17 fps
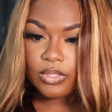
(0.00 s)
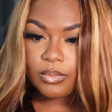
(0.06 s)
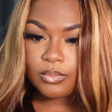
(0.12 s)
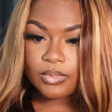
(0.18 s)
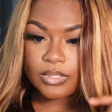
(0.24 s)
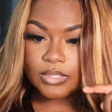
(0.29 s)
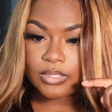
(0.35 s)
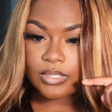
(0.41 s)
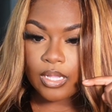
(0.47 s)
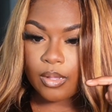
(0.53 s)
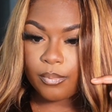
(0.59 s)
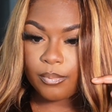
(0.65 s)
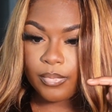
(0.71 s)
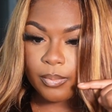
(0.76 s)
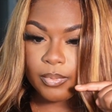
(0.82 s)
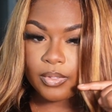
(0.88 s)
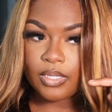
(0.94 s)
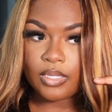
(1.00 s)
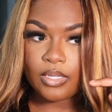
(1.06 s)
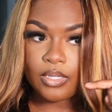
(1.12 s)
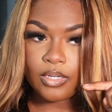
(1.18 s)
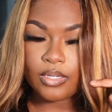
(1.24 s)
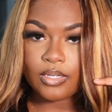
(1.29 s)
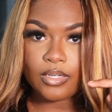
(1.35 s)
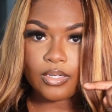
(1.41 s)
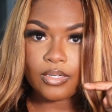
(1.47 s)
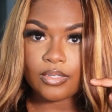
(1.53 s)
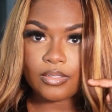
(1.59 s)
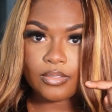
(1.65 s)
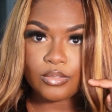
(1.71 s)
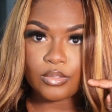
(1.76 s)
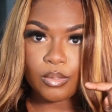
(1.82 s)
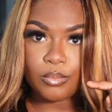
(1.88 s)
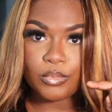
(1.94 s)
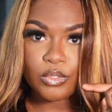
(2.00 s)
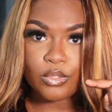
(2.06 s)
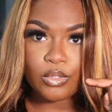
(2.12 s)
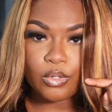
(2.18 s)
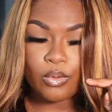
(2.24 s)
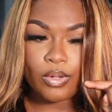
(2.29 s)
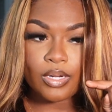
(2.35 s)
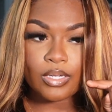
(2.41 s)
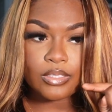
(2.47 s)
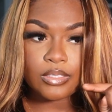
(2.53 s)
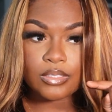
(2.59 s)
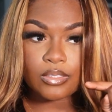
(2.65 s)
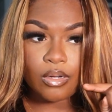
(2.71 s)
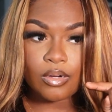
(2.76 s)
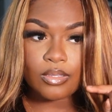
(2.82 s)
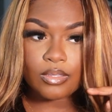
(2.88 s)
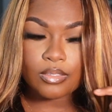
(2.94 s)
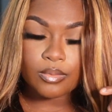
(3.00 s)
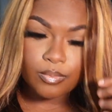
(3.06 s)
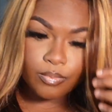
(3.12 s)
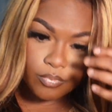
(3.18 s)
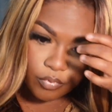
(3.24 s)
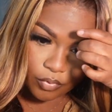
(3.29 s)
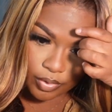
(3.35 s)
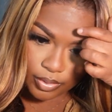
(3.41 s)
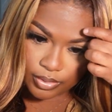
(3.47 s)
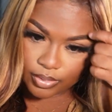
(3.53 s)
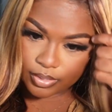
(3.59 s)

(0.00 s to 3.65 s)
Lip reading: to stop maybe here. So I'm just gonna go ahead and start them right